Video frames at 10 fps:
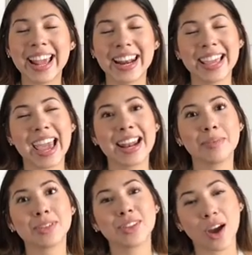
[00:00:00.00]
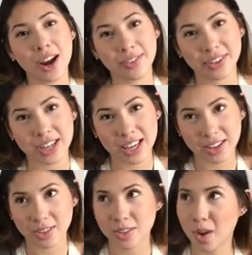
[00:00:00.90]
And again, I'm sorry for
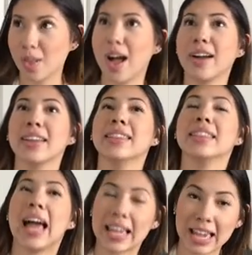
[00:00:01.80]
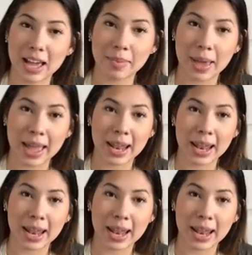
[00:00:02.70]
taking so long and lagging on